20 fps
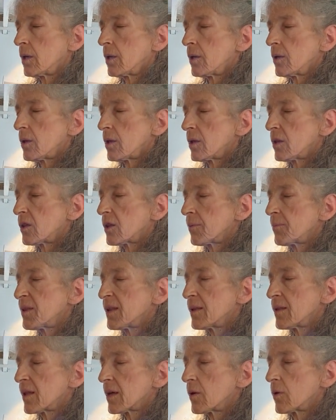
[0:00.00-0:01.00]
there's something
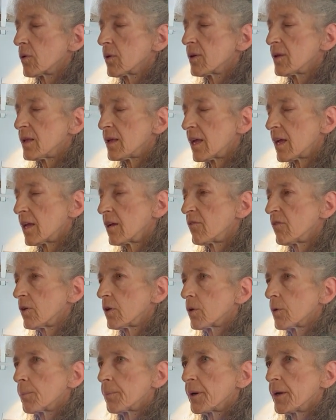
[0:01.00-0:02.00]
they call the
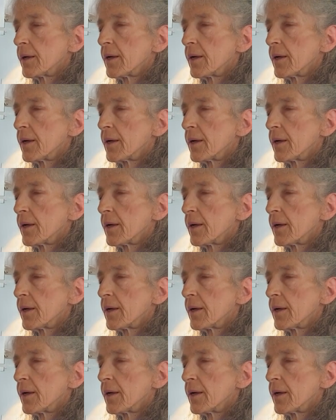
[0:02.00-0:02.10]
envelope.